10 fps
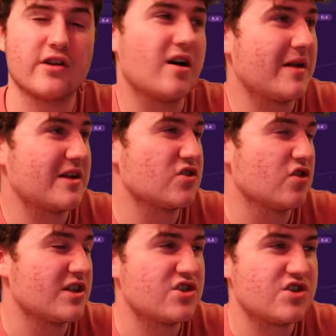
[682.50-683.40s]
up. That's all
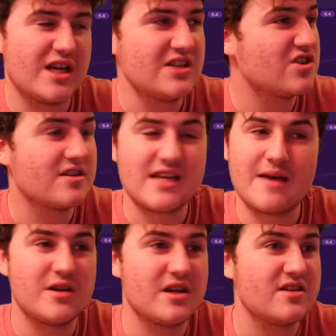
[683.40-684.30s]
that's changed in the
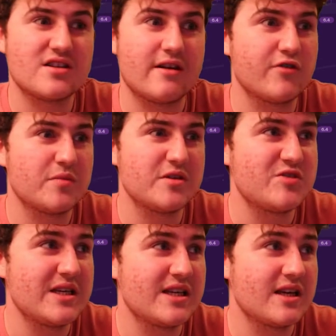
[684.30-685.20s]
10 minutes that I've not been
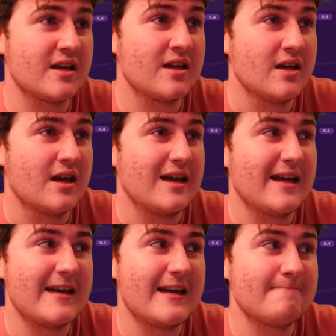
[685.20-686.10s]
speaking.
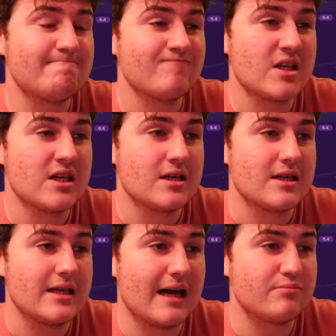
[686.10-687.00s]
That
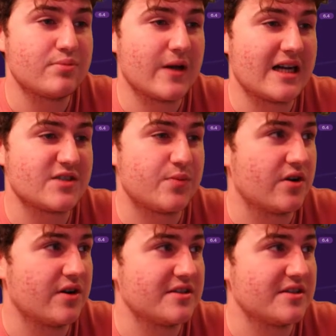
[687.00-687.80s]
is brilliant